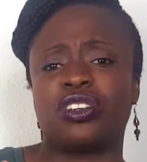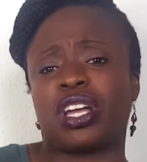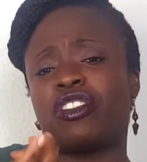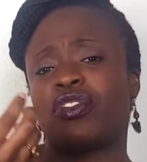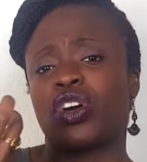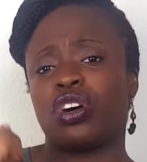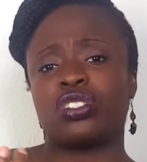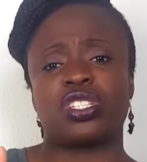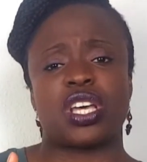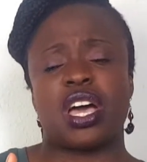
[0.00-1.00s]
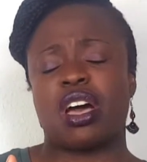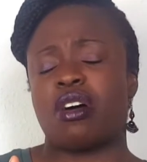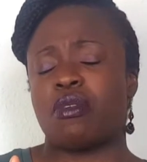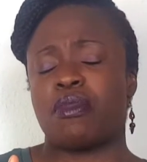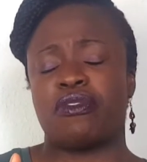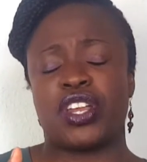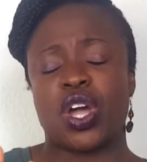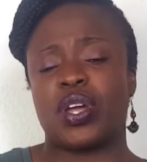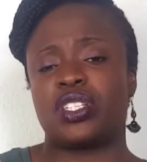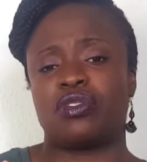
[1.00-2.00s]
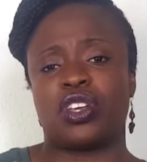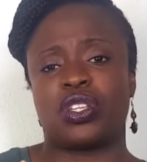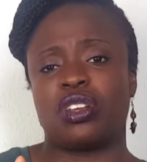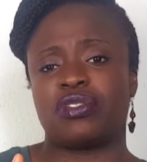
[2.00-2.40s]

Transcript: Look, if you've got a video interview that